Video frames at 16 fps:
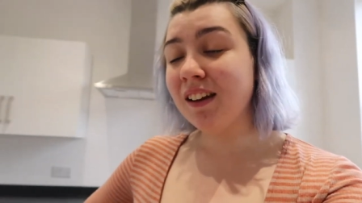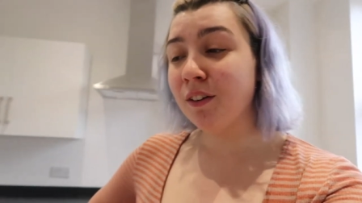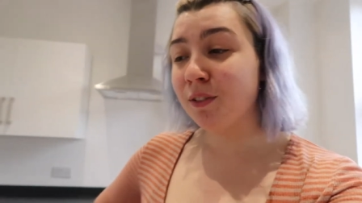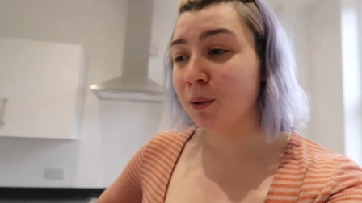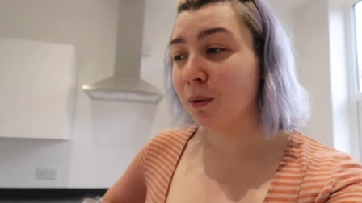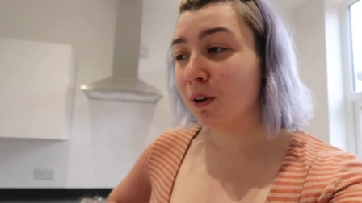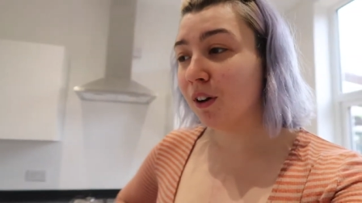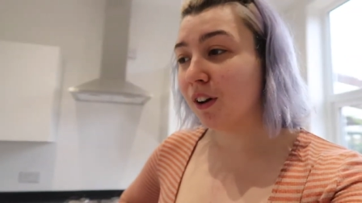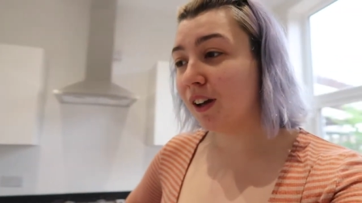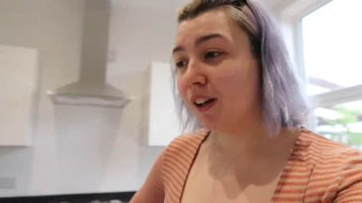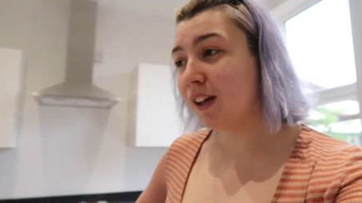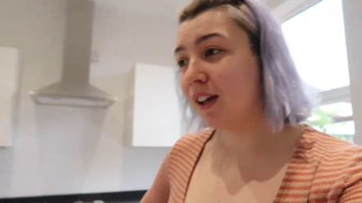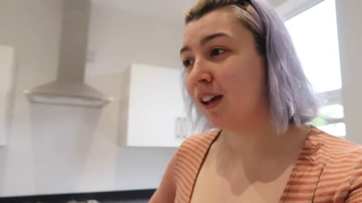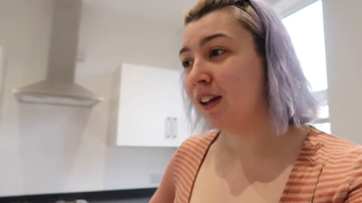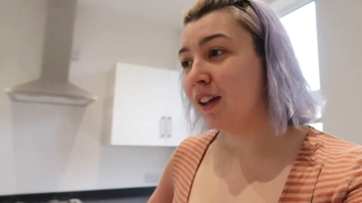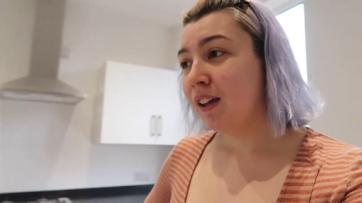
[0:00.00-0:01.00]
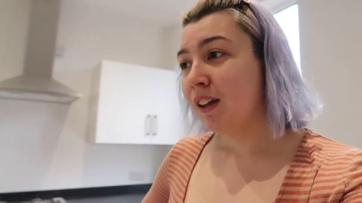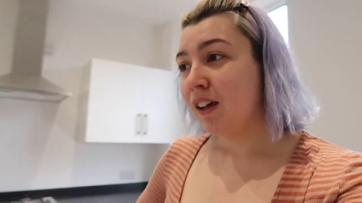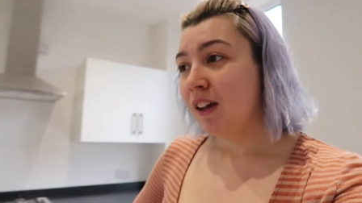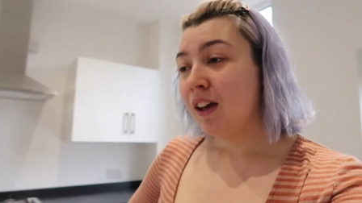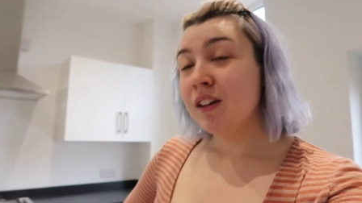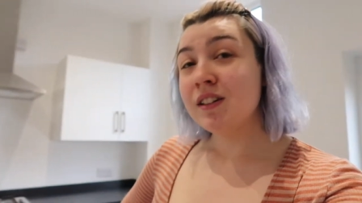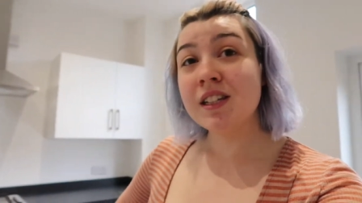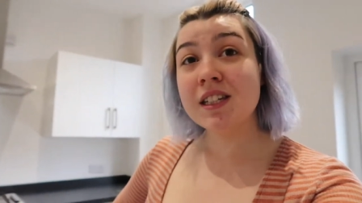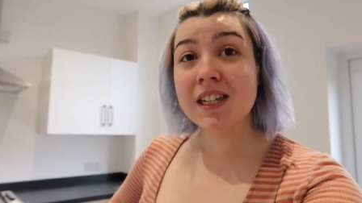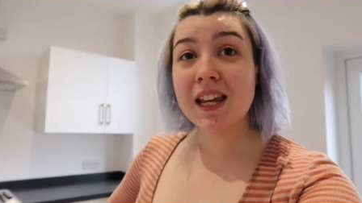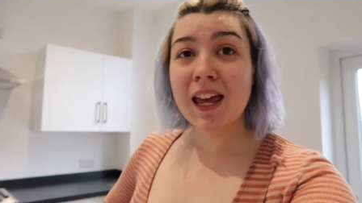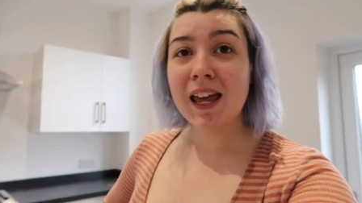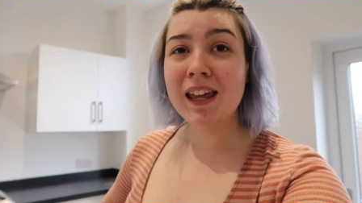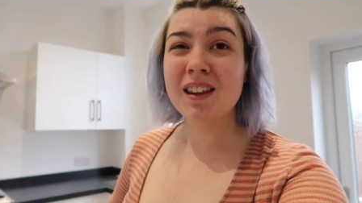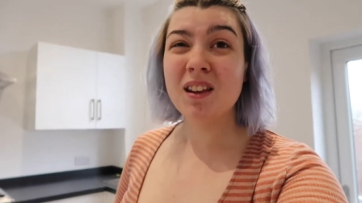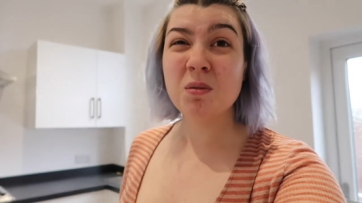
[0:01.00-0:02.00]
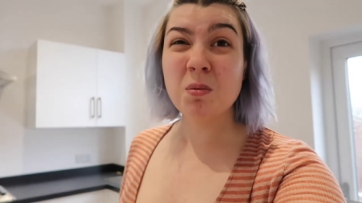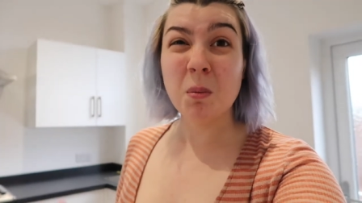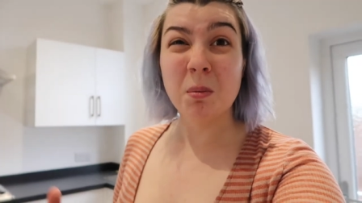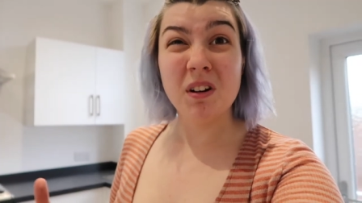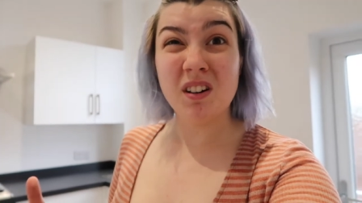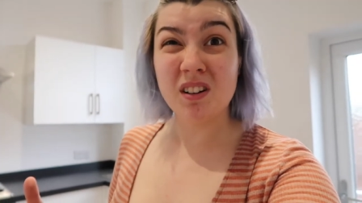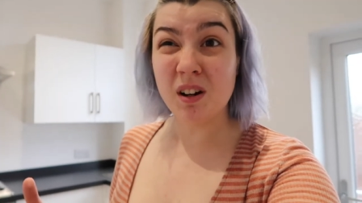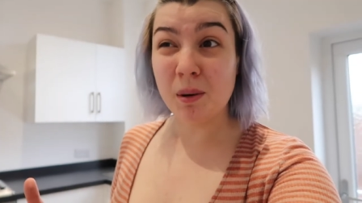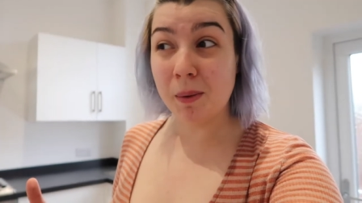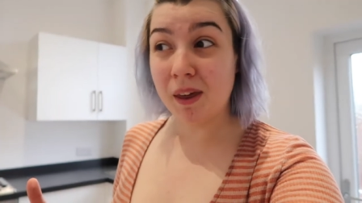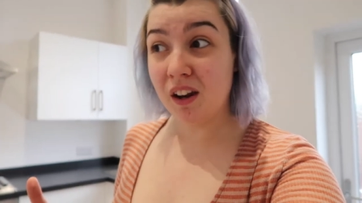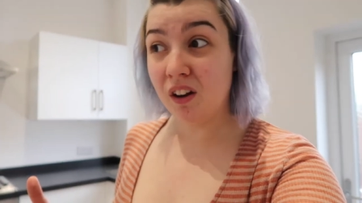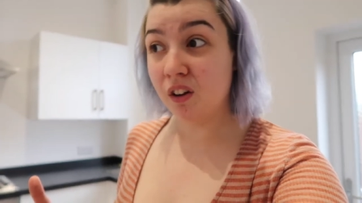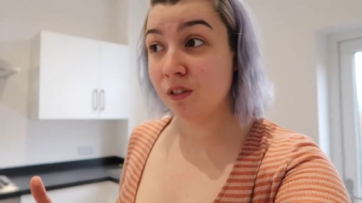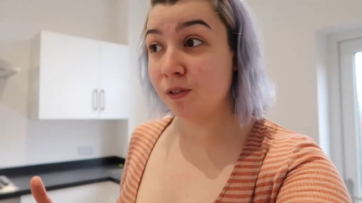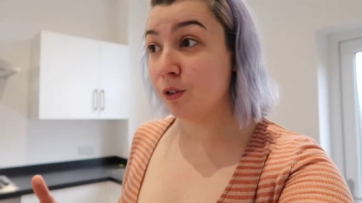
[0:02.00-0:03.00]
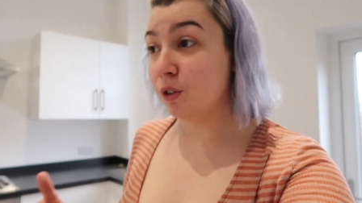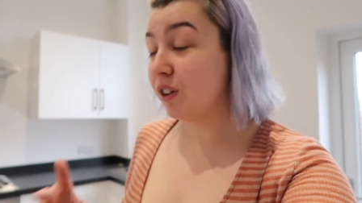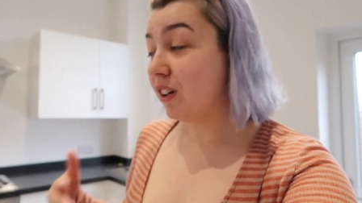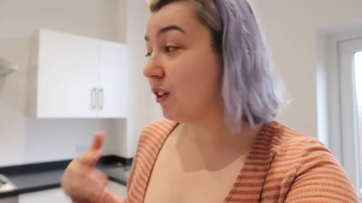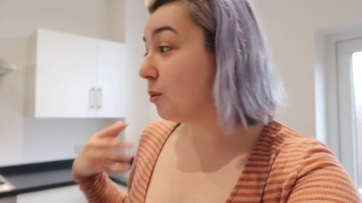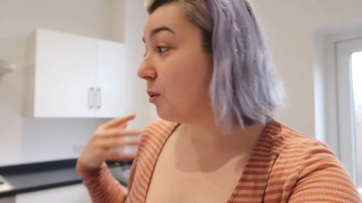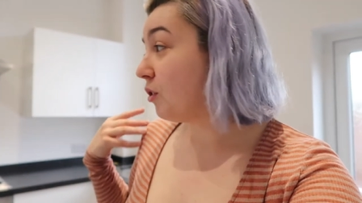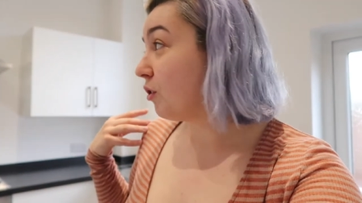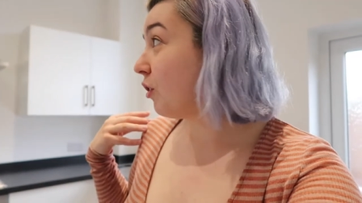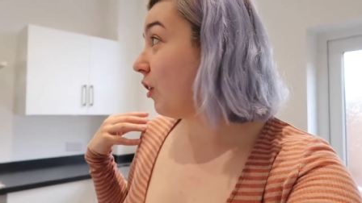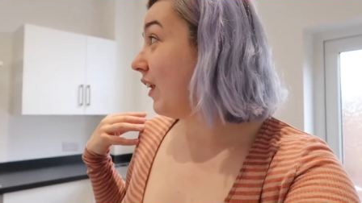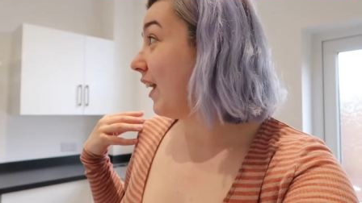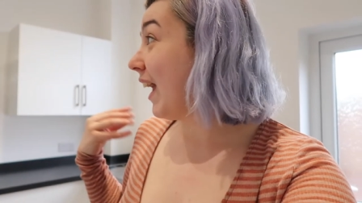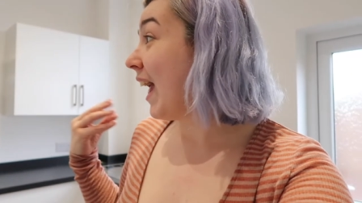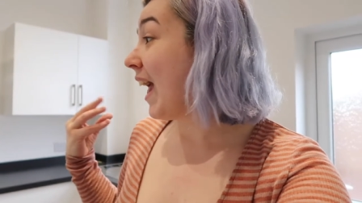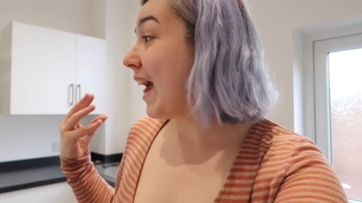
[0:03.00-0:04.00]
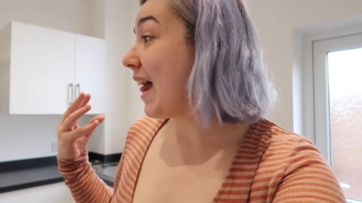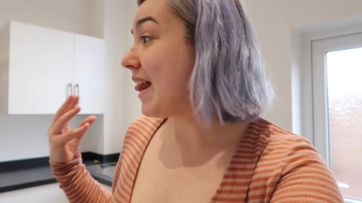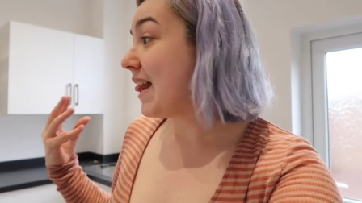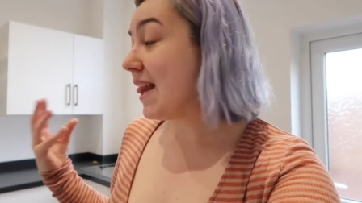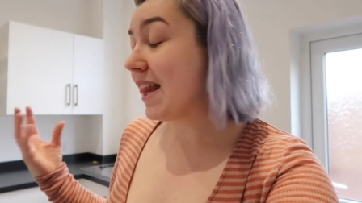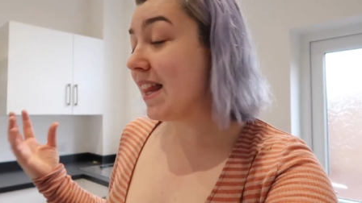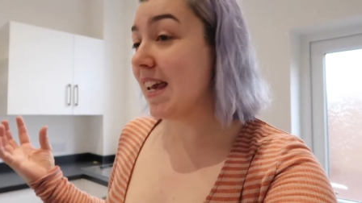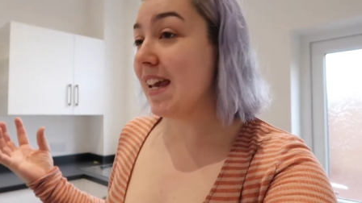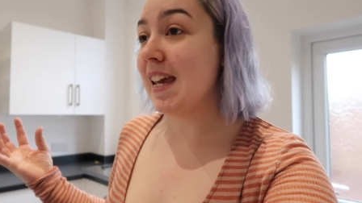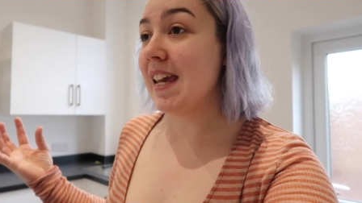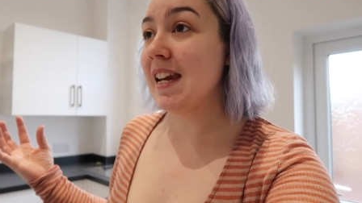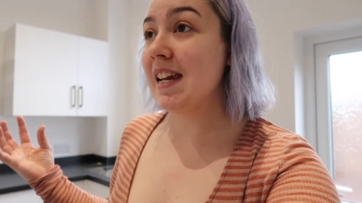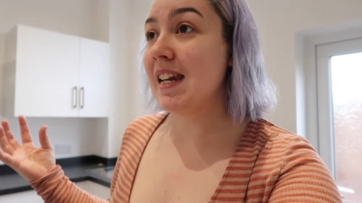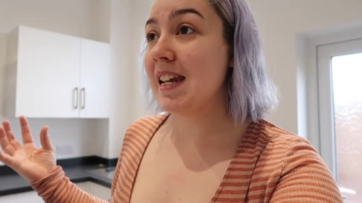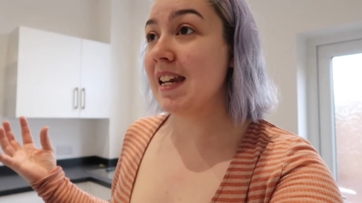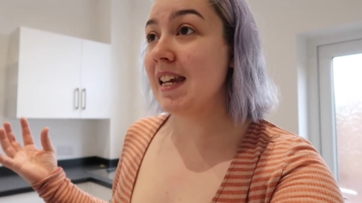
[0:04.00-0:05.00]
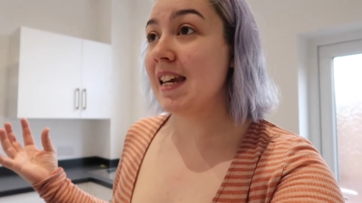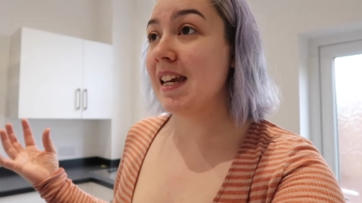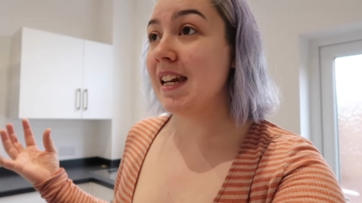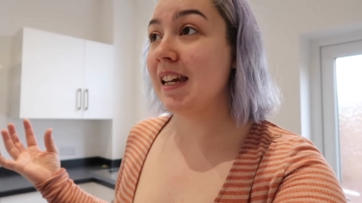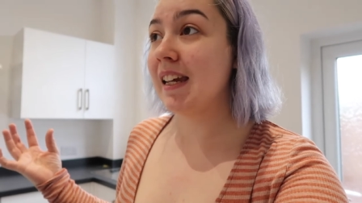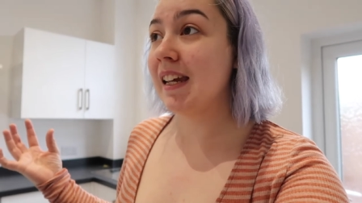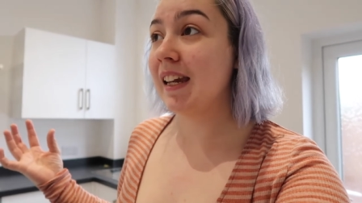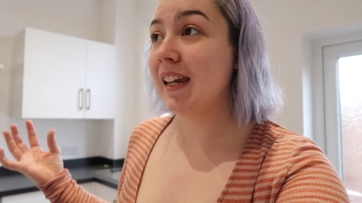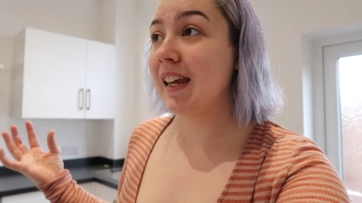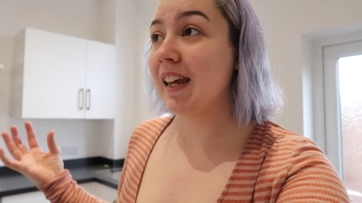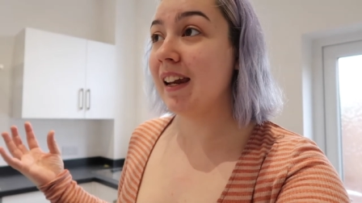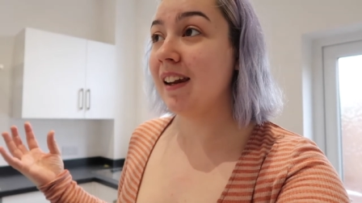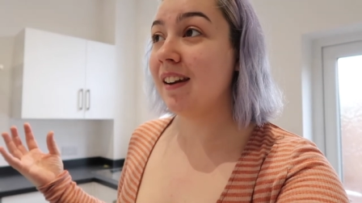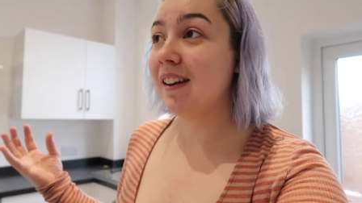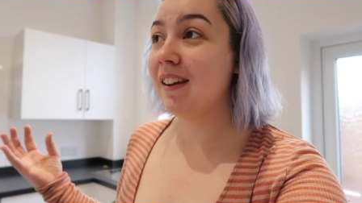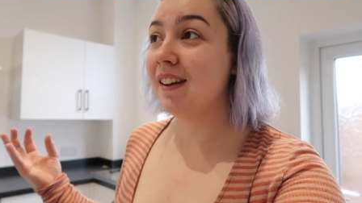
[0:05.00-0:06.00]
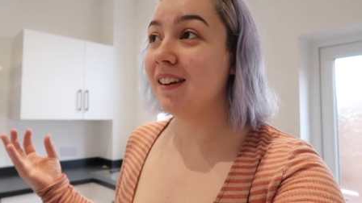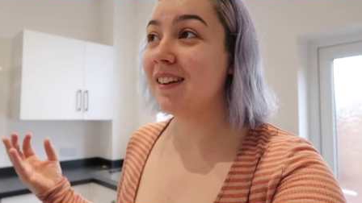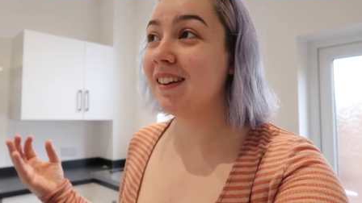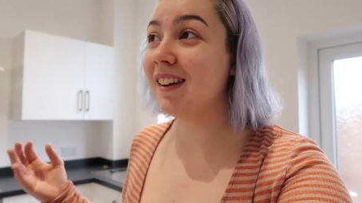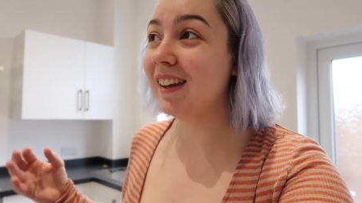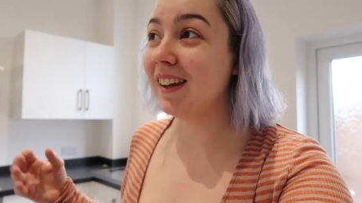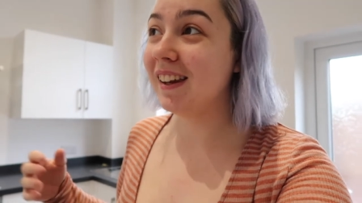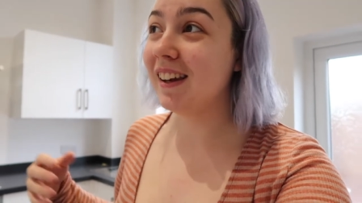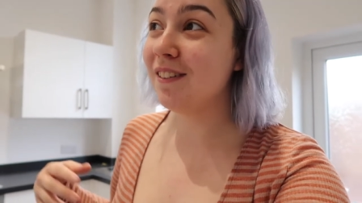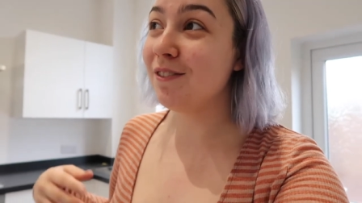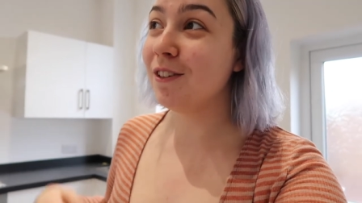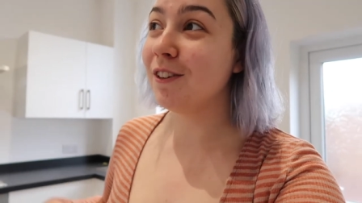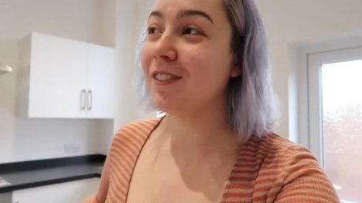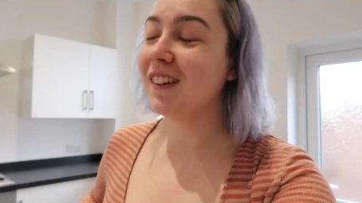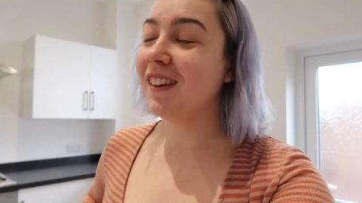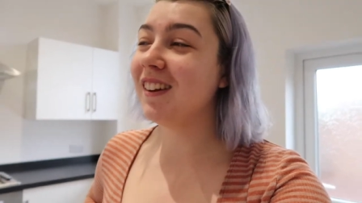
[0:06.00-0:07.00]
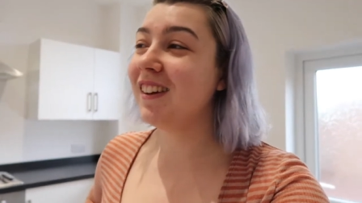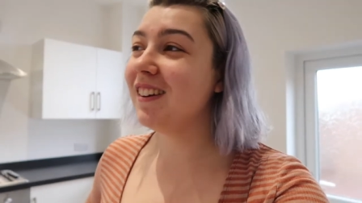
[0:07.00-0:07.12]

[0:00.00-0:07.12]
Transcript: I think we're gonna, today there's probably not gonna be a lot of footage, we're just gonna clean, clean, clean, and clean everything.